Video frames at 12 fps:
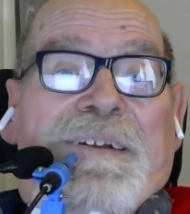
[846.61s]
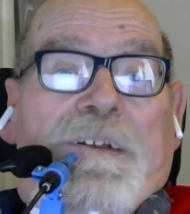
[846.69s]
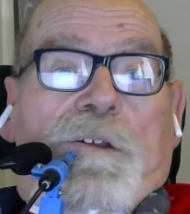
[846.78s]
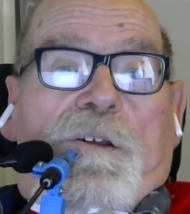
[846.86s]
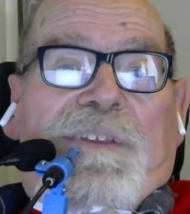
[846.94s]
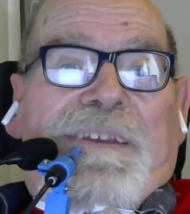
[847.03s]

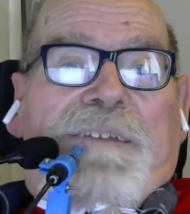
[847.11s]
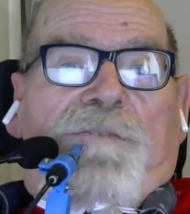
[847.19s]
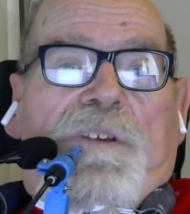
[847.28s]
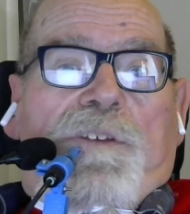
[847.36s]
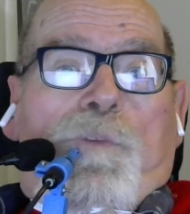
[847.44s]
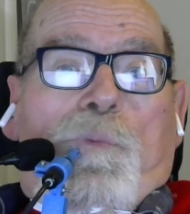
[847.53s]
And on the
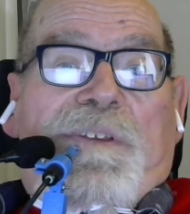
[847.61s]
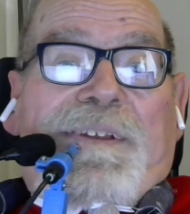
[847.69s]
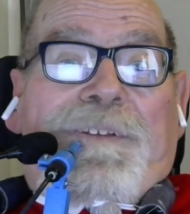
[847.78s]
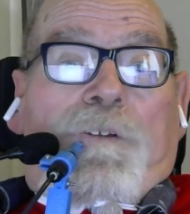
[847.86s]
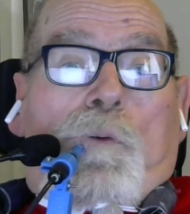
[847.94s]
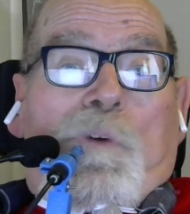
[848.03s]
evenings we
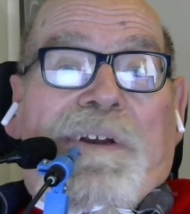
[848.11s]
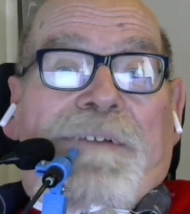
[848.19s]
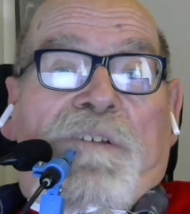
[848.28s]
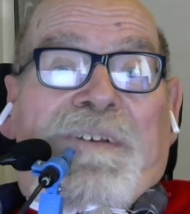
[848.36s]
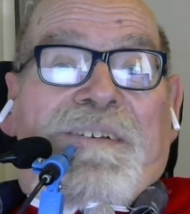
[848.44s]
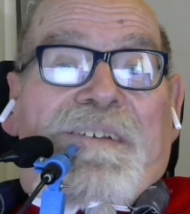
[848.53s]
didn't go out
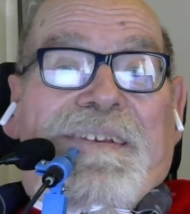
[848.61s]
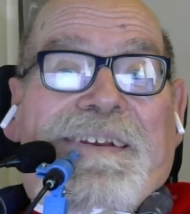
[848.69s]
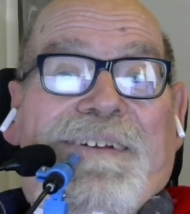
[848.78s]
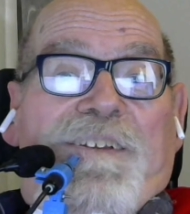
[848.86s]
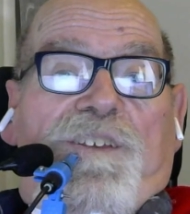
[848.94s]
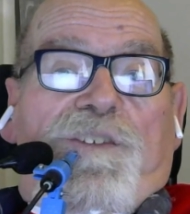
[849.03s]
to
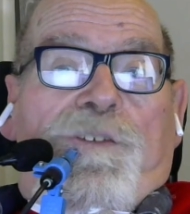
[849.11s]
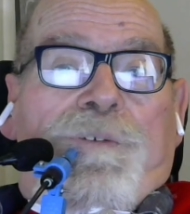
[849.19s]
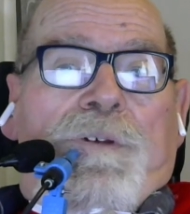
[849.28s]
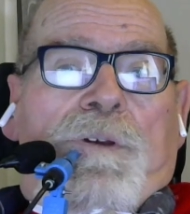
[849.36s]
Denny's,